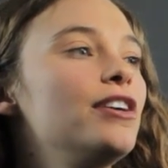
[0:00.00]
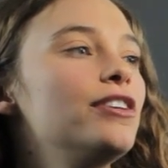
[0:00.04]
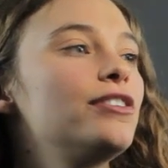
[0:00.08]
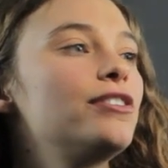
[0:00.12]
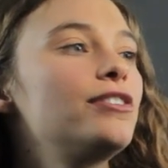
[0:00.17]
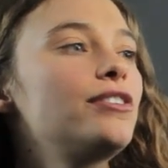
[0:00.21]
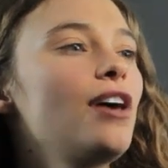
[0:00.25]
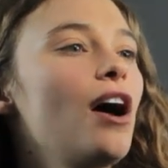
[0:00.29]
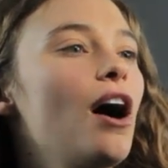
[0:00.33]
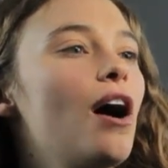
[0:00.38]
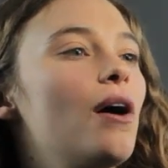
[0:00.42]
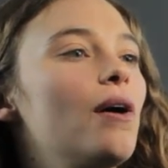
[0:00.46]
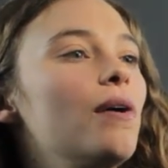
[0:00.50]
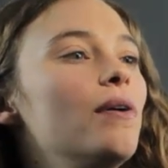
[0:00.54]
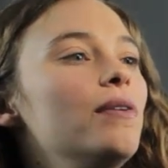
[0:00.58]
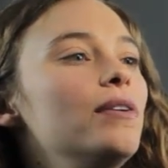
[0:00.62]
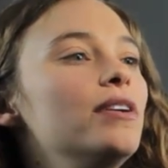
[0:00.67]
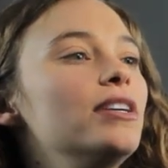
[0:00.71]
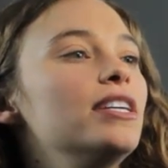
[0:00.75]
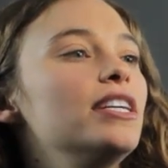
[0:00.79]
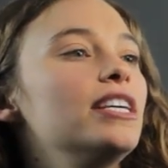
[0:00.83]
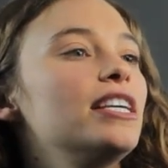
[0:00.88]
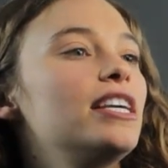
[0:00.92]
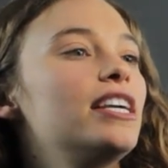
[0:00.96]
So
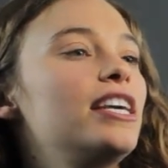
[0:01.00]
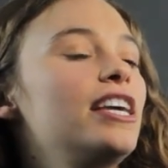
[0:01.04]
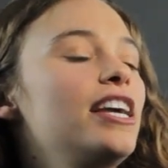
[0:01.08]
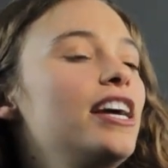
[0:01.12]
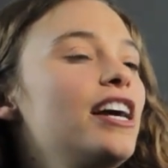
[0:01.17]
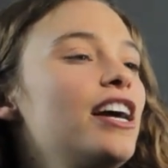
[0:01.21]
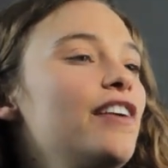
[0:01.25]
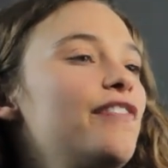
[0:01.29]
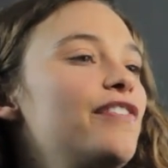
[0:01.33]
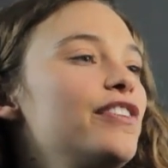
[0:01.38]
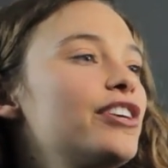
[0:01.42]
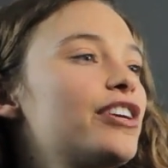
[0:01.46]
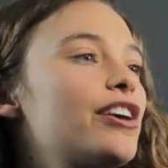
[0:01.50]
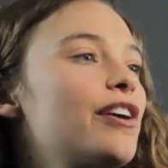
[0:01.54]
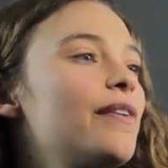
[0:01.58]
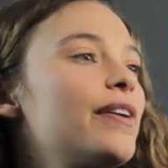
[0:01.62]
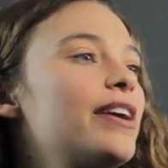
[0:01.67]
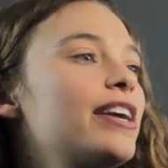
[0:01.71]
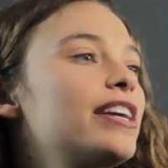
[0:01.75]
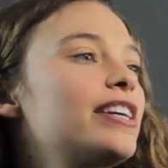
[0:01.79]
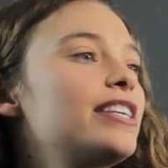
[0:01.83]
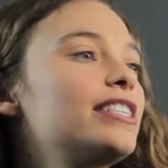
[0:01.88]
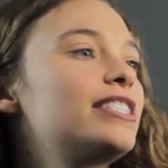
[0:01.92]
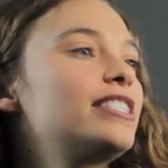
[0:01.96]
here, if you're
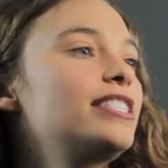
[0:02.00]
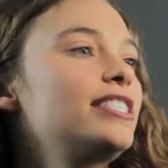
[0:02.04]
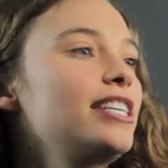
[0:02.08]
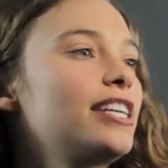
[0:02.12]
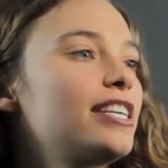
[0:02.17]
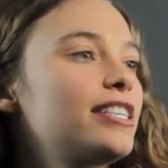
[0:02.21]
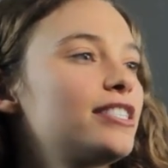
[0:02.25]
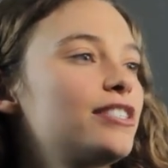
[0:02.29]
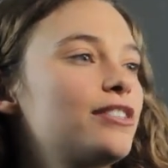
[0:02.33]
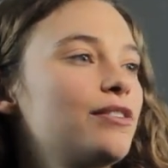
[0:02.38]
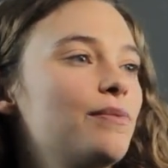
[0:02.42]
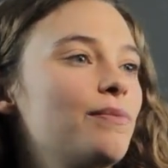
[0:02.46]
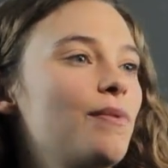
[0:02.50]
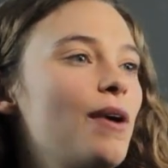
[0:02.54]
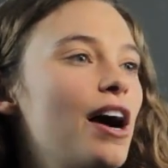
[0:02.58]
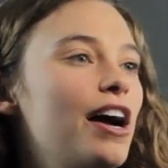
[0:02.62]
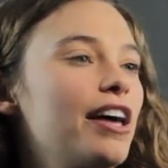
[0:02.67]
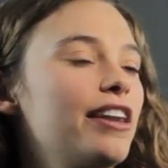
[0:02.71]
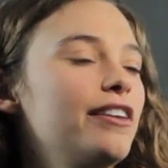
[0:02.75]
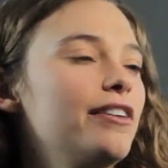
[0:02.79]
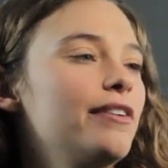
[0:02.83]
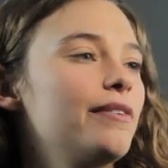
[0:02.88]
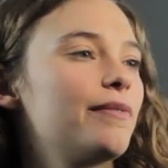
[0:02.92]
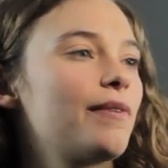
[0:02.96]
going six to
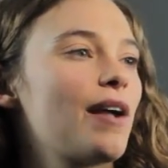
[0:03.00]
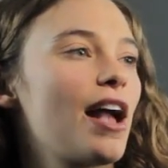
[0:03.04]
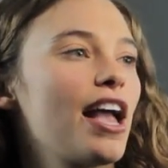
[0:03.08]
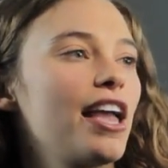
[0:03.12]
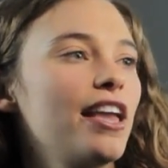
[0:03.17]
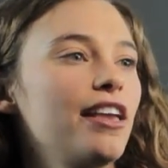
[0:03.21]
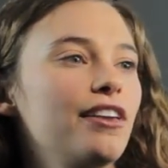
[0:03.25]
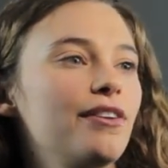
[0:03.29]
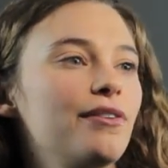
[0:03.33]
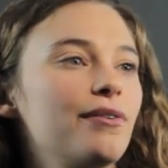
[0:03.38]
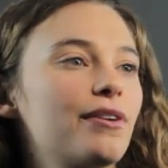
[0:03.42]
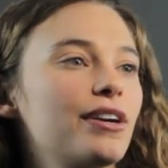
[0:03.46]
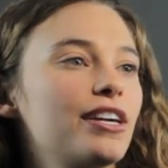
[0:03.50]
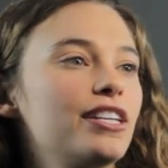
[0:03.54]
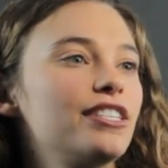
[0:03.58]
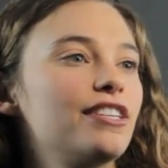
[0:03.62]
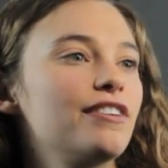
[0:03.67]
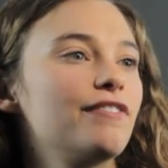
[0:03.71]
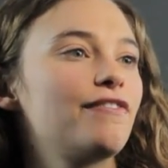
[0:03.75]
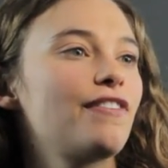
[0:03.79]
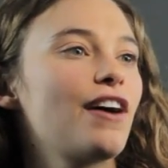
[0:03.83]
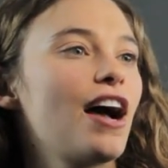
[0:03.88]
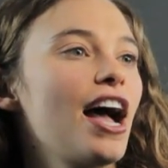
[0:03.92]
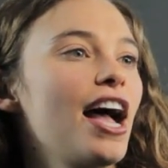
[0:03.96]
one, right, you can
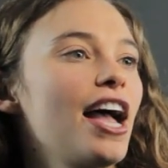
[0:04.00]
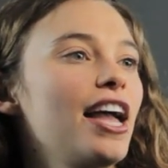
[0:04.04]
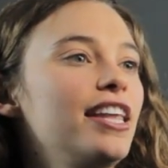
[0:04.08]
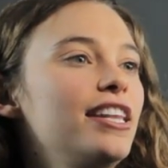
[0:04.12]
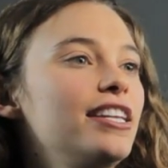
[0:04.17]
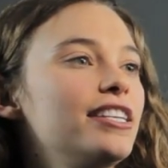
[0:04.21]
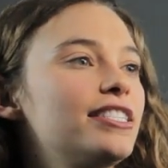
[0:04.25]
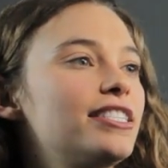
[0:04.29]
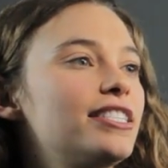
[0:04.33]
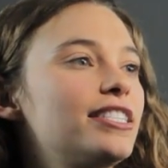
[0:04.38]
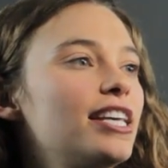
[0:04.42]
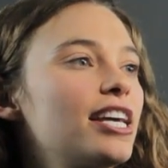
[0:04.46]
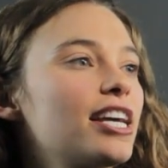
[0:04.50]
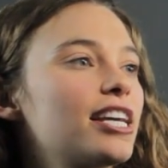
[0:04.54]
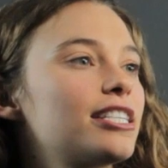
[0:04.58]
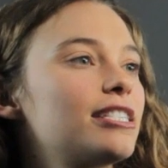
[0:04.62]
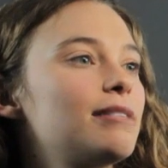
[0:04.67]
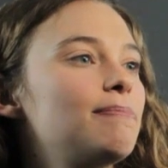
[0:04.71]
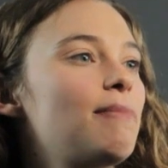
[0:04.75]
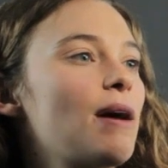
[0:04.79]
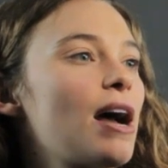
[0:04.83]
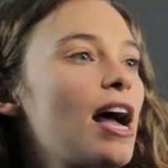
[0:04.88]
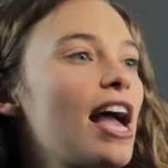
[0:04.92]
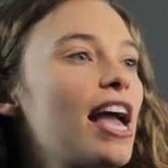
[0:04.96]
divide
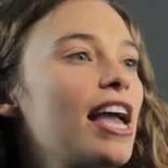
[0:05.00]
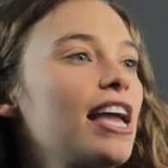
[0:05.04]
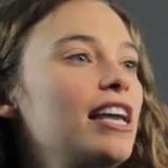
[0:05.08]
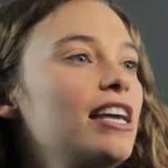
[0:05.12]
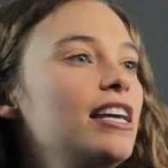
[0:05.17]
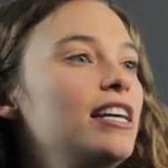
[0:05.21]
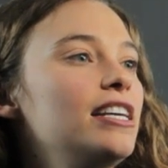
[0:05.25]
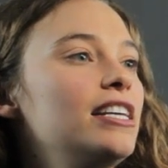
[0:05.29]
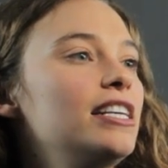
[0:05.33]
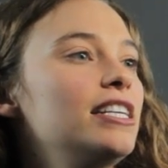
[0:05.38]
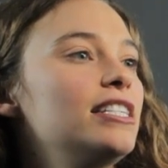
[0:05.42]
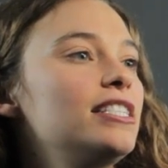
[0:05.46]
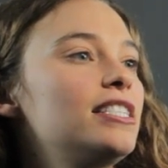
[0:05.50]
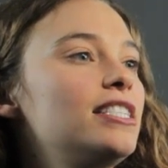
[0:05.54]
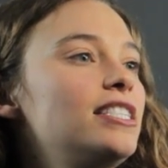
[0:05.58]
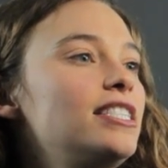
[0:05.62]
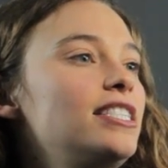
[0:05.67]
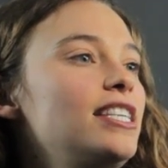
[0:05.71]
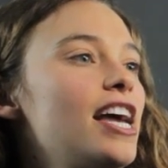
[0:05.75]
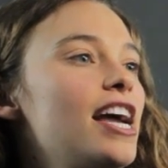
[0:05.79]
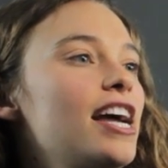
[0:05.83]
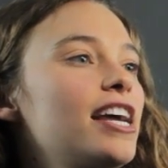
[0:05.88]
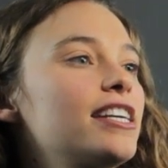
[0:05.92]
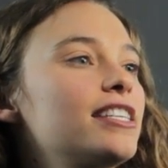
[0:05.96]
six by
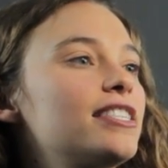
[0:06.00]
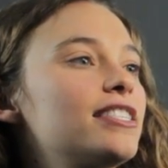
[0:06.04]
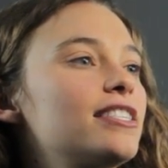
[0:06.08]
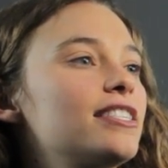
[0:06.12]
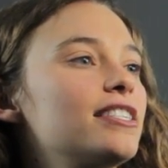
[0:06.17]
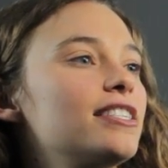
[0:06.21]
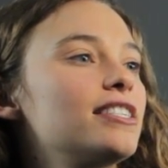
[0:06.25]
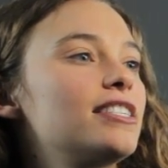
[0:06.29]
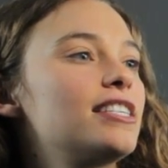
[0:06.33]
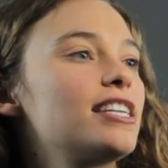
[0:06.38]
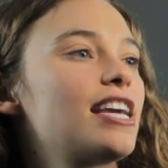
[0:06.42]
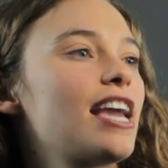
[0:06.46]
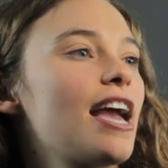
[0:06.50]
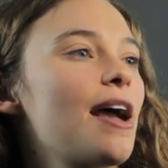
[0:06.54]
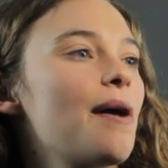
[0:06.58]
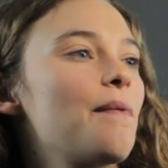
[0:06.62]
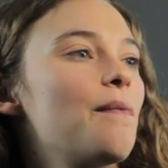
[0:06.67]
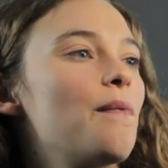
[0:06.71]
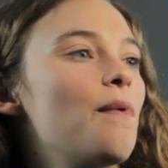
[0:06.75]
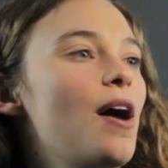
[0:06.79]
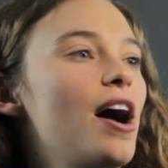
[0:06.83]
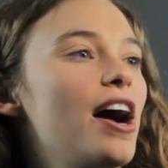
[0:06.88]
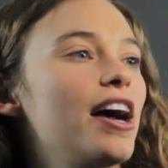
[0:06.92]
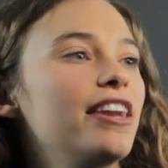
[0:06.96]
six to get
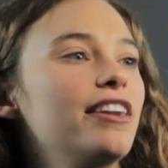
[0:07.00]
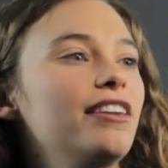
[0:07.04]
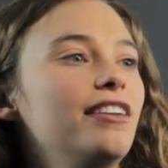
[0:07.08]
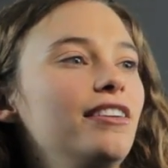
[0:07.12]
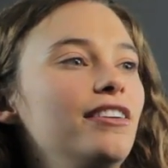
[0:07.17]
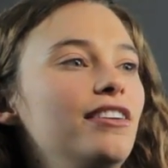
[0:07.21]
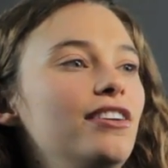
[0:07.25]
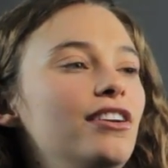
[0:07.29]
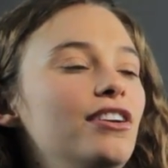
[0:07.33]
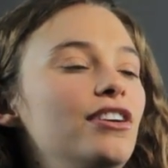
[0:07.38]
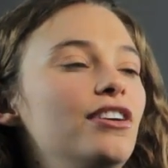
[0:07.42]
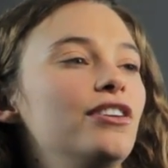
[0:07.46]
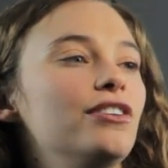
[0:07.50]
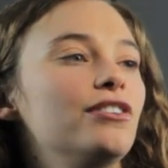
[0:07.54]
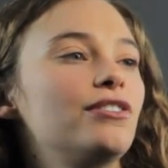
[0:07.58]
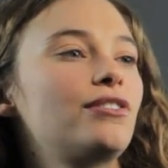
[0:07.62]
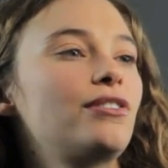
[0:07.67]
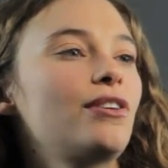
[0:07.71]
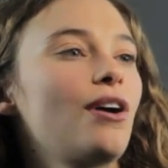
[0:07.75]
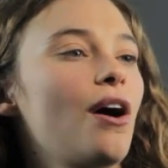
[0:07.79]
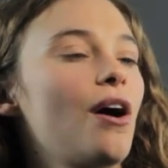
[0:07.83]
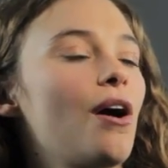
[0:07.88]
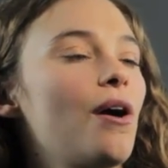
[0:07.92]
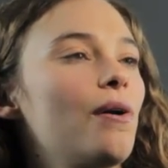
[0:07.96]
one.
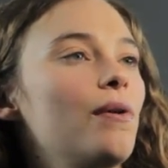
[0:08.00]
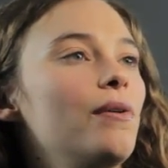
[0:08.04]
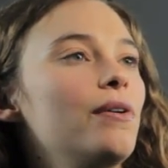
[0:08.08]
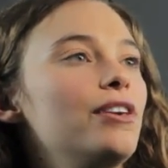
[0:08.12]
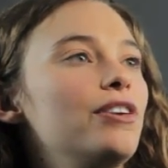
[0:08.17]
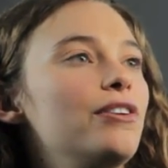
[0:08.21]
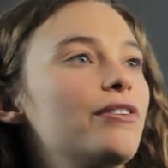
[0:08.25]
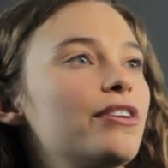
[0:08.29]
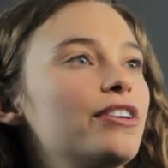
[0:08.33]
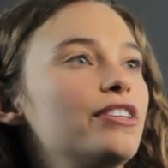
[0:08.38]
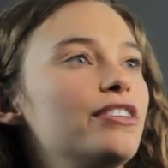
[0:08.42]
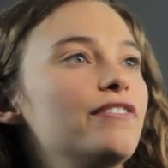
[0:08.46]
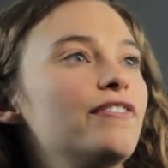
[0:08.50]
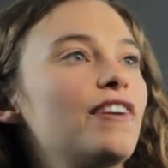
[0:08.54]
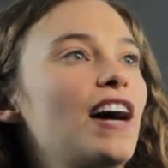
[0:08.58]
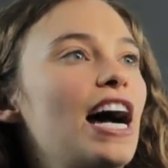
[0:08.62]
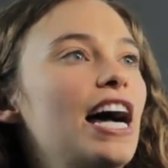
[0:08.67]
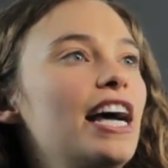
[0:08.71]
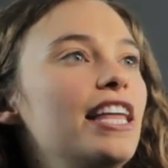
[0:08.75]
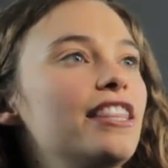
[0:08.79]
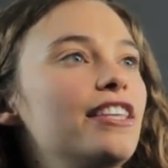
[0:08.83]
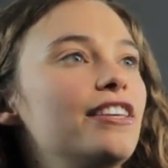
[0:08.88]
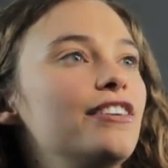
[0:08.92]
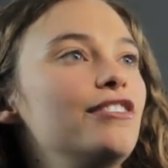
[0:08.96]
So you can
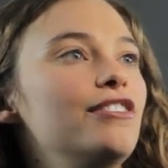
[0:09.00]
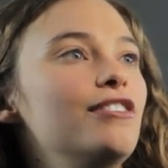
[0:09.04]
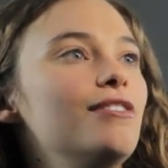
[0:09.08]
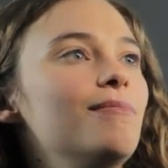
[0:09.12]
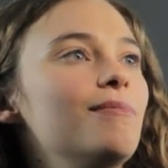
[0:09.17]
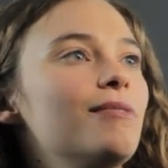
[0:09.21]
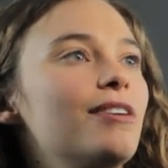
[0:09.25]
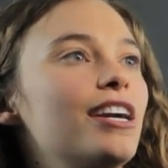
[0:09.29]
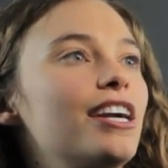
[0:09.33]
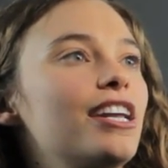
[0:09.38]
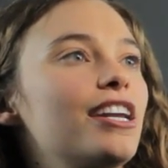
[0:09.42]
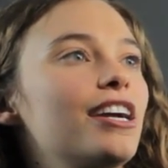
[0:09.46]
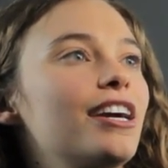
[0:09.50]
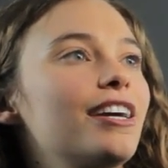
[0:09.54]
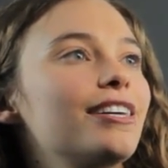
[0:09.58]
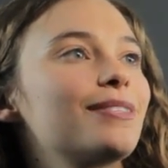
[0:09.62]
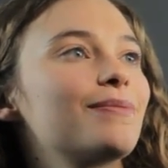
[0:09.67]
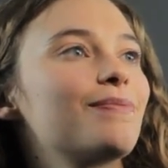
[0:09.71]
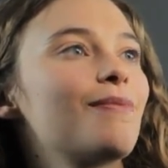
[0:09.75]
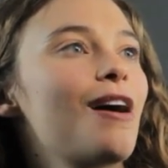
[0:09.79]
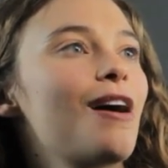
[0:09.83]
divide the numerator as